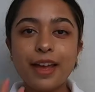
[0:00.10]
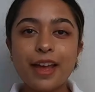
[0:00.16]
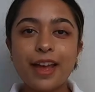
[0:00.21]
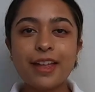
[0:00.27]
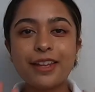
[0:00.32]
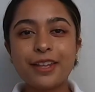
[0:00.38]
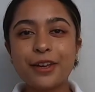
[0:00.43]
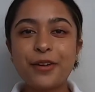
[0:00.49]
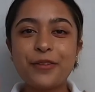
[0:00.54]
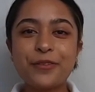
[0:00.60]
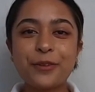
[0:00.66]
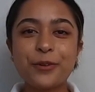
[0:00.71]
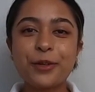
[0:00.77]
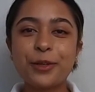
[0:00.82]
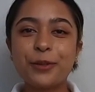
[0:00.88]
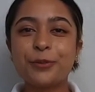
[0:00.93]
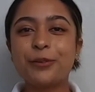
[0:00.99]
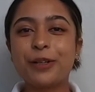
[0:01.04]
Hello
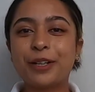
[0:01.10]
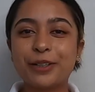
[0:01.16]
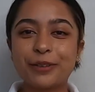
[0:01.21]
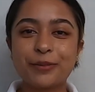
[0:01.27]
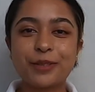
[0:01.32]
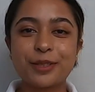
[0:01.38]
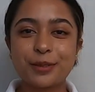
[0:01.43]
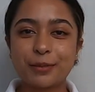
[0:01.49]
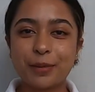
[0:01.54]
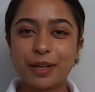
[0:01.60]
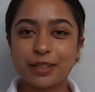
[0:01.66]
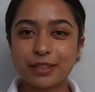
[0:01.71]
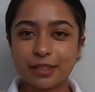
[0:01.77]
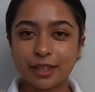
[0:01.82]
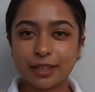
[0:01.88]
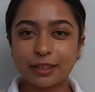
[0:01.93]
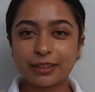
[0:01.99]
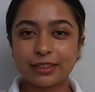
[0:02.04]
everyone, welcome to my
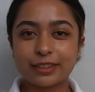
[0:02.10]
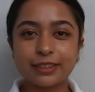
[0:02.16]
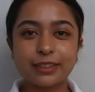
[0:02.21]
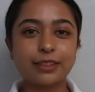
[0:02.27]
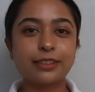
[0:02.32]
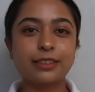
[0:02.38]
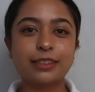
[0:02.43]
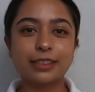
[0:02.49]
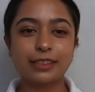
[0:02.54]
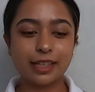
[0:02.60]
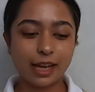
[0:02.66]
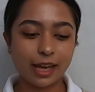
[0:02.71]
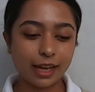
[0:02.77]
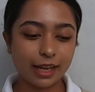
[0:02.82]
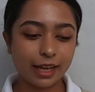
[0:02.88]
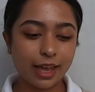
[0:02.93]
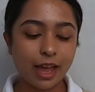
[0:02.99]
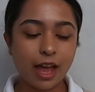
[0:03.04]
channel. So
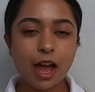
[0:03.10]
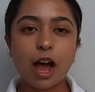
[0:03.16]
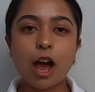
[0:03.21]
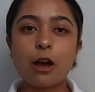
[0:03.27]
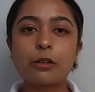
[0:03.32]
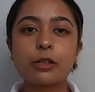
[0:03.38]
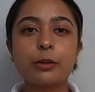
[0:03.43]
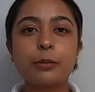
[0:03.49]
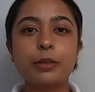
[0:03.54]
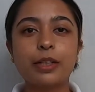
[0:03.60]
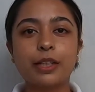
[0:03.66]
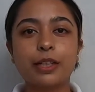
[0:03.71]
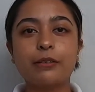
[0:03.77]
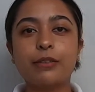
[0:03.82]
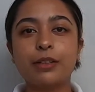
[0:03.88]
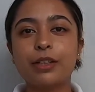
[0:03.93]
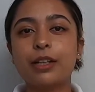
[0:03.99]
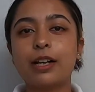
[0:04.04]
today I'm going to be
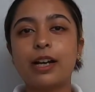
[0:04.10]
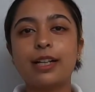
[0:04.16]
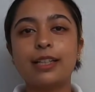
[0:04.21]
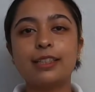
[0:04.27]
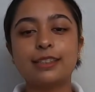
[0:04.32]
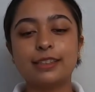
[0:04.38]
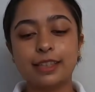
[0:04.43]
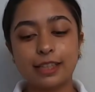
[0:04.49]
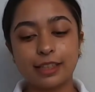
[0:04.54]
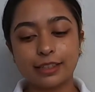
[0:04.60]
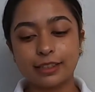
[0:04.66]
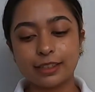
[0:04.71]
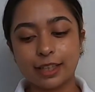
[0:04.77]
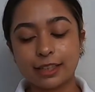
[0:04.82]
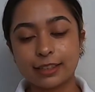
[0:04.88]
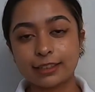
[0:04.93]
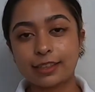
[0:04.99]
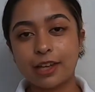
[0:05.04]
giving guys a
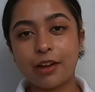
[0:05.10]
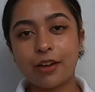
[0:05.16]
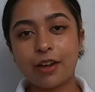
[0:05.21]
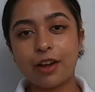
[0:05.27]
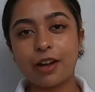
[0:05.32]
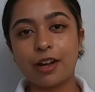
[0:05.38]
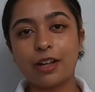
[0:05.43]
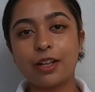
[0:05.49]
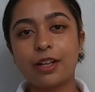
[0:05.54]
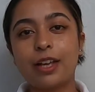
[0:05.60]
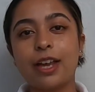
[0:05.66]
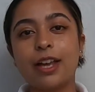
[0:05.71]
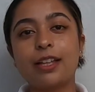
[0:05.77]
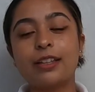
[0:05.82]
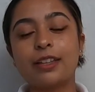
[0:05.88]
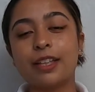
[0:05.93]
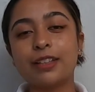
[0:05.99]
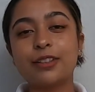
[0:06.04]
Yesstyle haul,
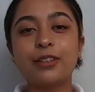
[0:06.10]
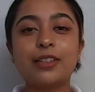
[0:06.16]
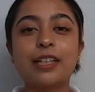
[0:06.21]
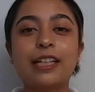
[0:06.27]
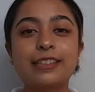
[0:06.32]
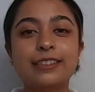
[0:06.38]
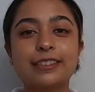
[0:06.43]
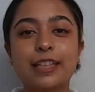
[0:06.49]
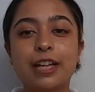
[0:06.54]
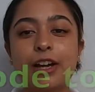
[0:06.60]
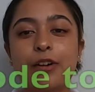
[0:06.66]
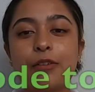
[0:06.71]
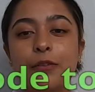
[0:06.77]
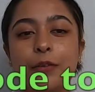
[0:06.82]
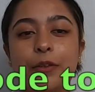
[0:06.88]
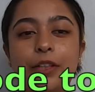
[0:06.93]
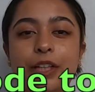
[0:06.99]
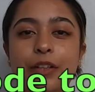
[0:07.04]
and thank you
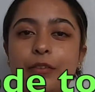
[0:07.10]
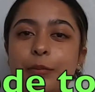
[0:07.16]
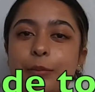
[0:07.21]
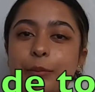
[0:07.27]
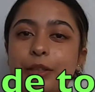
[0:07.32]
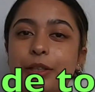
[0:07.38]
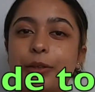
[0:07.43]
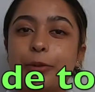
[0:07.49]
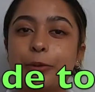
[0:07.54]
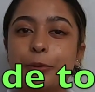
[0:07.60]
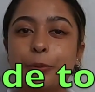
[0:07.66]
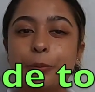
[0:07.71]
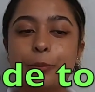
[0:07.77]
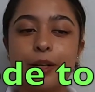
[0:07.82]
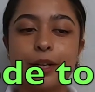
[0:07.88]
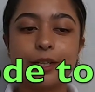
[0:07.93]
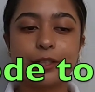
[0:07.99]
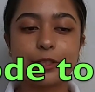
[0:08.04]
Yesstyle for giving me a
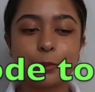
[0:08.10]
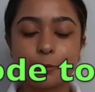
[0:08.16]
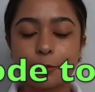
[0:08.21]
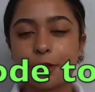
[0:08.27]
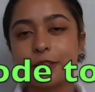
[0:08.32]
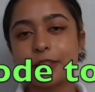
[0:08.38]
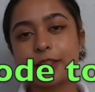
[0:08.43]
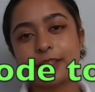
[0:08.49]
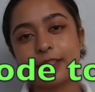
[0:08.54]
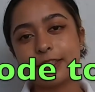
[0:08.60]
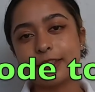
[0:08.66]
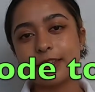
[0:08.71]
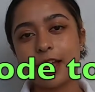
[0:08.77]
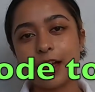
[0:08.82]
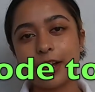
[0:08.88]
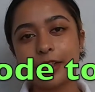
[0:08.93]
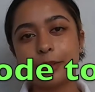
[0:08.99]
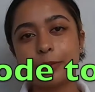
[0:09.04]
coupon to purchase these
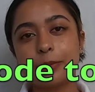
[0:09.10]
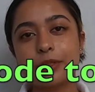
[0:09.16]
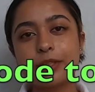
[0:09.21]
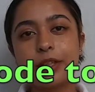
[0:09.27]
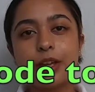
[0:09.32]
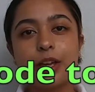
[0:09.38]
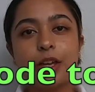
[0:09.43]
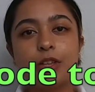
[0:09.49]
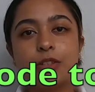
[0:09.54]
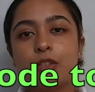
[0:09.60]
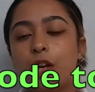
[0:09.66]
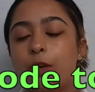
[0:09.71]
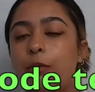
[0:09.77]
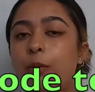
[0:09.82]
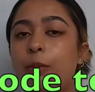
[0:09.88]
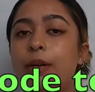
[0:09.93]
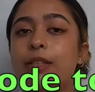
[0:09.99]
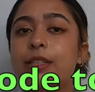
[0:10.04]
items. So I
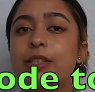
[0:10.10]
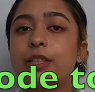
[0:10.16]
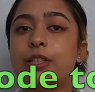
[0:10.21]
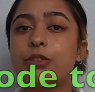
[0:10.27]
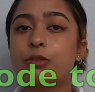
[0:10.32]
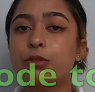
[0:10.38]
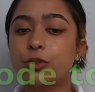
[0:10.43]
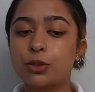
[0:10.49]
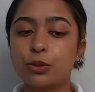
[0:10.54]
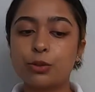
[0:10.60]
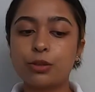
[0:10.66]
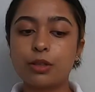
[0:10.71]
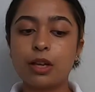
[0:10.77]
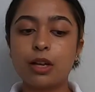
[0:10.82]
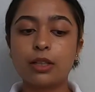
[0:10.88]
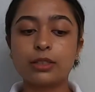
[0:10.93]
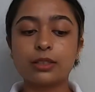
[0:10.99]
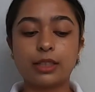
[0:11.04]
won't make this intro too
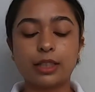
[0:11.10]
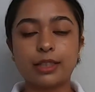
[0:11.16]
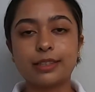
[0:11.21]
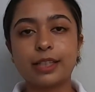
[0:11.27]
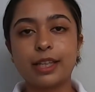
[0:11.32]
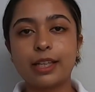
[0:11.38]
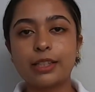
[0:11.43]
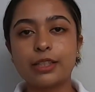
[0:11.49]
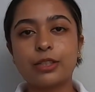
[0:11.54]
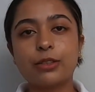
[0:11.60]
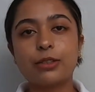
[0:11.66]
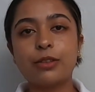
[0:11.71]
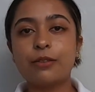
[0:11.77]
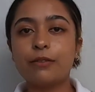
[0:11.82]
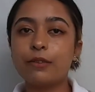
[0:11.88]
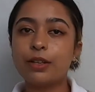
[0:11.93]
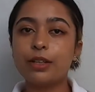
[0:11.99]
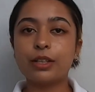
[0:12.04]
long, so let's get into
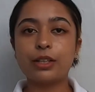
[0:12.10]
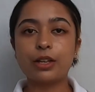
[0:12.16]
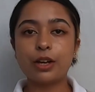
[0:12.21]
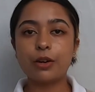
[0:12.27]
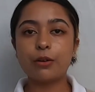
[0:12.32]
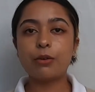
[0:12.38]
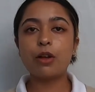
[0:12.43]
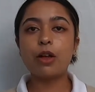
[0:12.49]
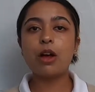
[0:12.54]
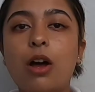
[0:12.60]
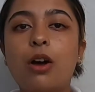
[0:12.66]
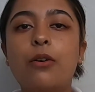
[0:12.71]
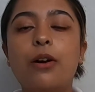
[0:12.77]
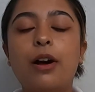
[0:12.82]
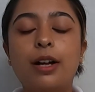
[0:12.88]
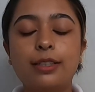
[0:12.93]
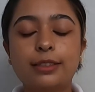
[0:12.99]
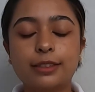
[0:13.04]
the video. Oh,
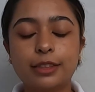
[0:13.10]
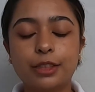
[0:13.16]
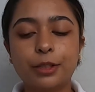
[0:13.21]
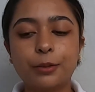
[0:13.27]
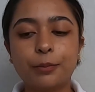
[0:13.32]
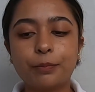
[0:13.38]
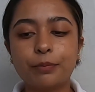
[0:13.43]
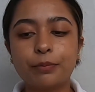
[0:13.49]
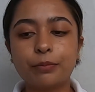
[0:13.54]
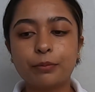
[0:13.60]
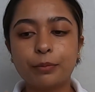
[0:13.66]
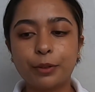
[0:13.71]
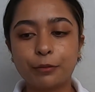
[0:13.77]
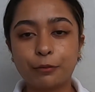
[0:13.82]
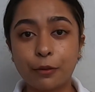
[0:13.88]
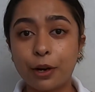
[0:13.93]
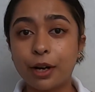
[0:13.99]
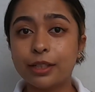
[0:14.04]
also,
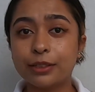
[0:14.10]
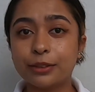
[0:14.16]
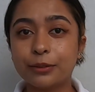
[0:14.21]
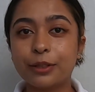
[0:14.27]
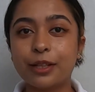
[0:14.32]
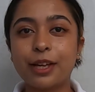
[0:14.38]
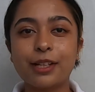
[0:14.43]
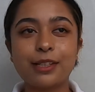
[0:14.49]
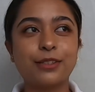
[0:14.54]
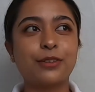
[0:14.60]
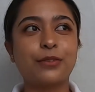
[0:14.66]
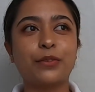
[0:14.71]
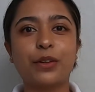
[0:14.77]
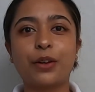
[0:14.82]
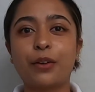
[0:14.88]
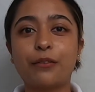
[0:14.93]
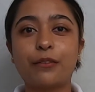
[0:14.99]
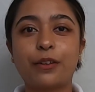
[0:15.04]
before I do get into the
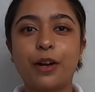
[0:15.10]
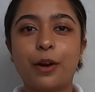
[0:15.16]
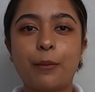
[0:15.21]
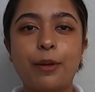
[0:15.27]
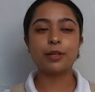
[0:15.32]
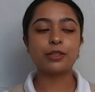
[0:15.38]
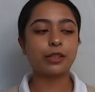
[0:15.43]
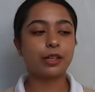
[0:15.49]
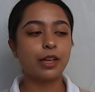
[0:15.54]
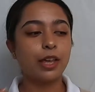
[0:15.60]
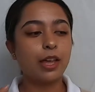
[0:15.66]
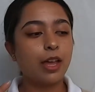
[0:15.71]
video, I forgot to mention,